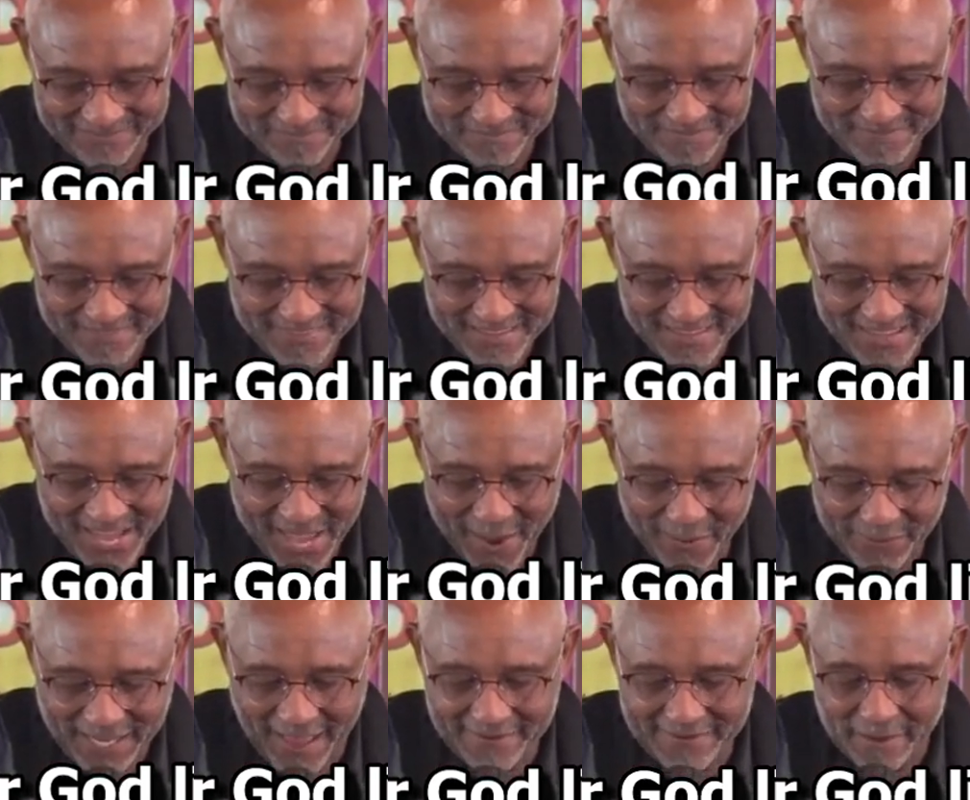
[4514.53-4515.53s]
He will have
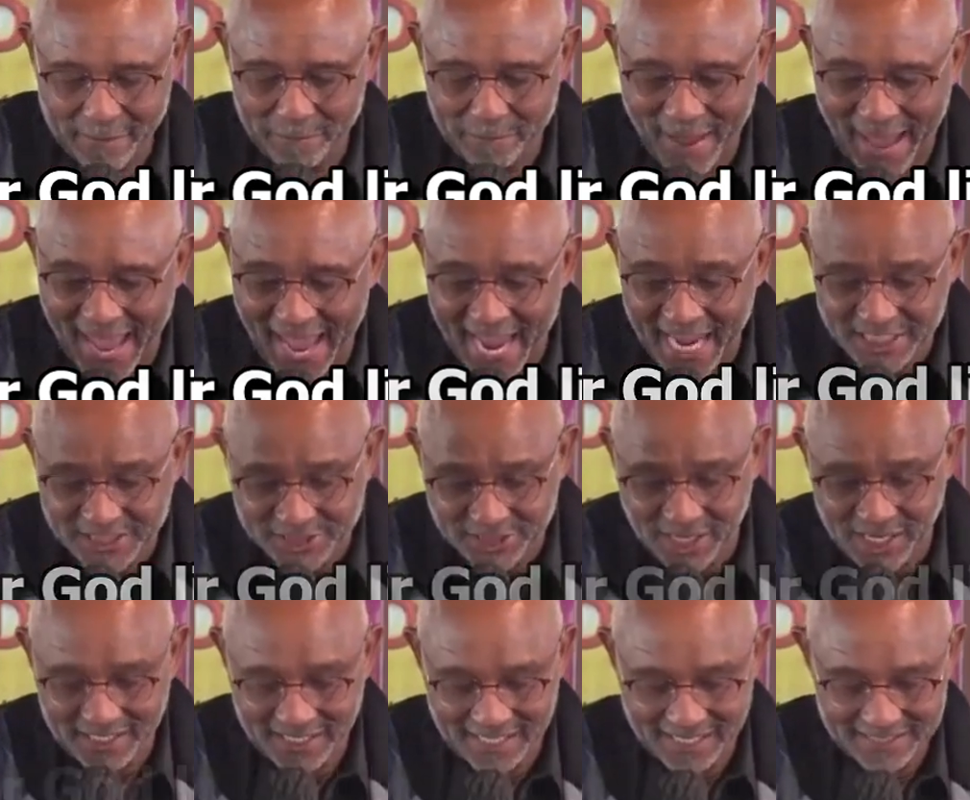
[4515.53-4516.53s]
compassion on us.